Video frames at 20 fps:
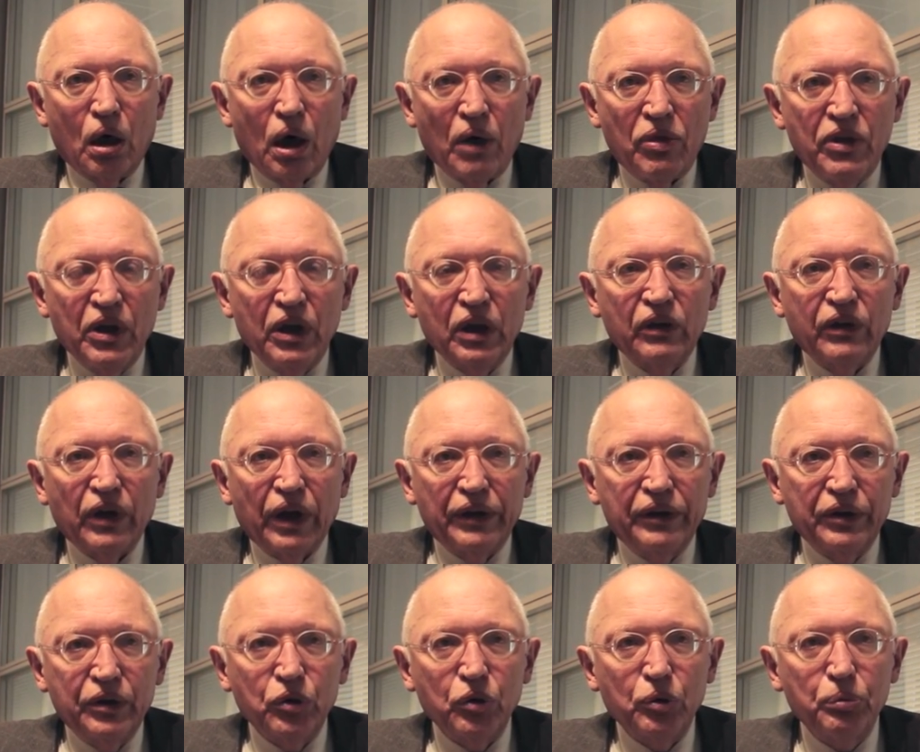I think
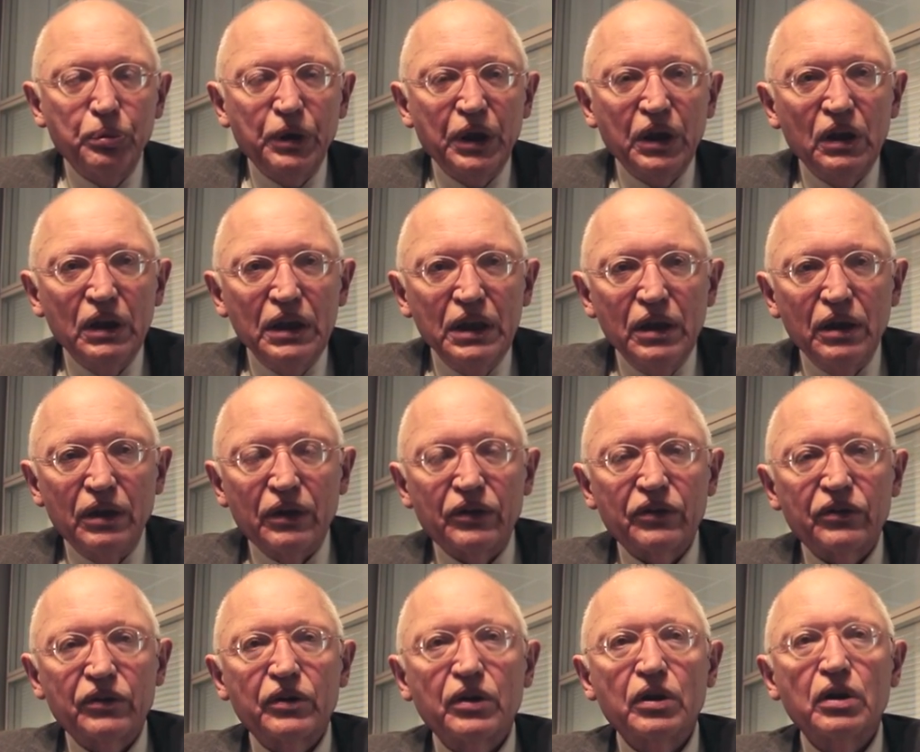that European
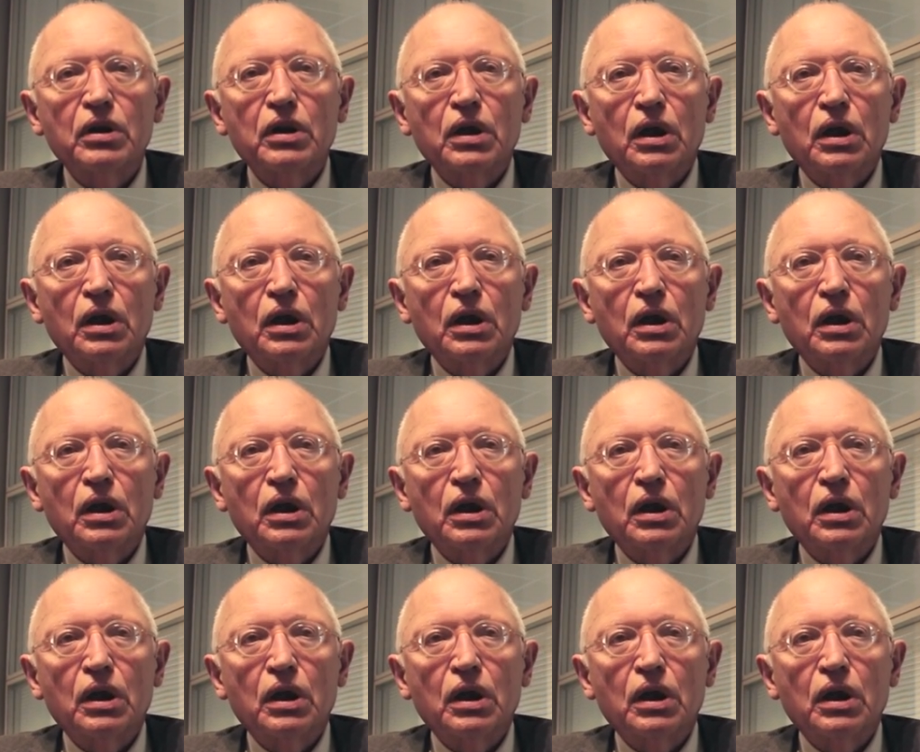leaders